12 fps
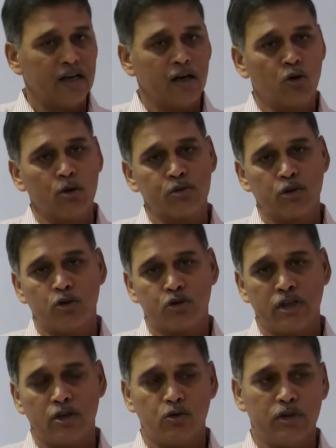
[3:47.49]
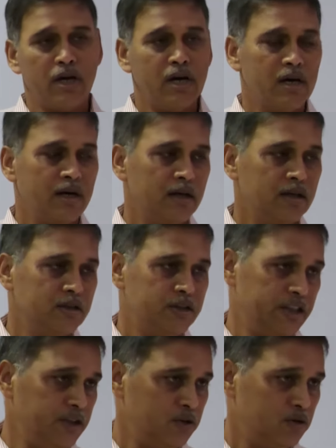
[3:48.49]
the group solution to the
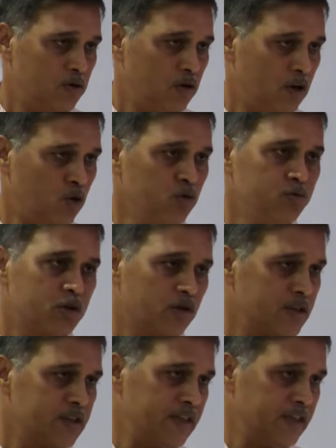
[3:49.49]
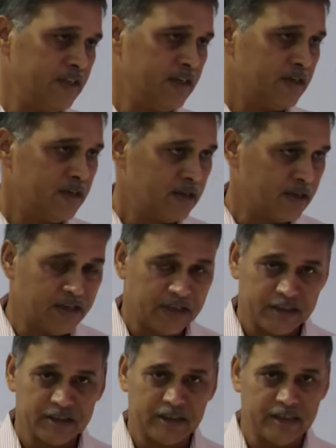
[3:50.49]
chief of whomsoever second
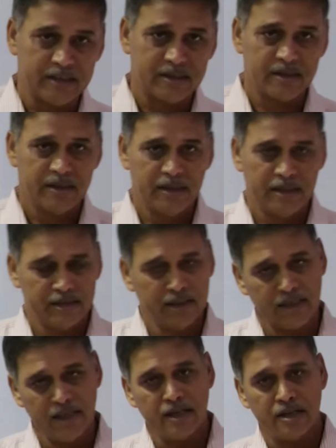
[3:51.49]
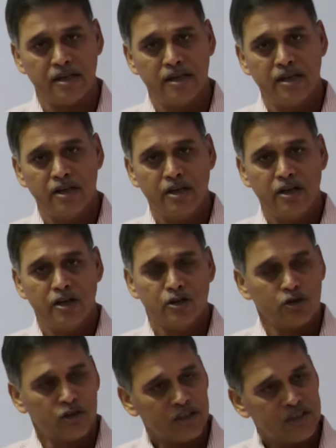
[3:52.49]
conducting the test. Is that clear?
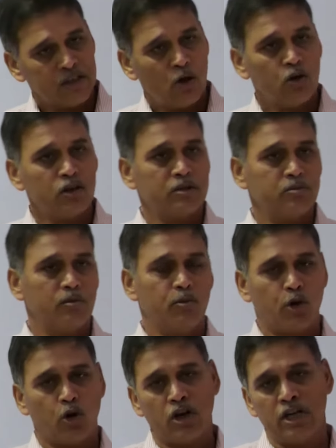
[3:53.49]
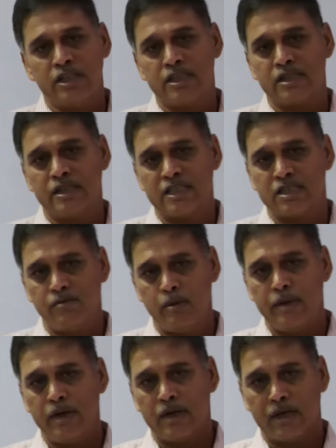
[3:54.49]
So this is how broadly this test will
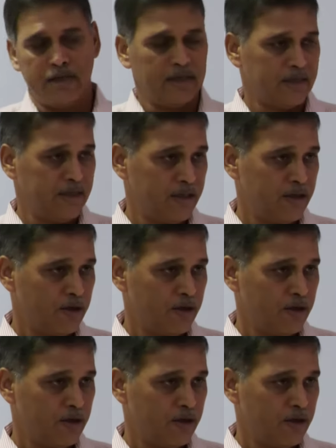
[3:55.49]
be conducted.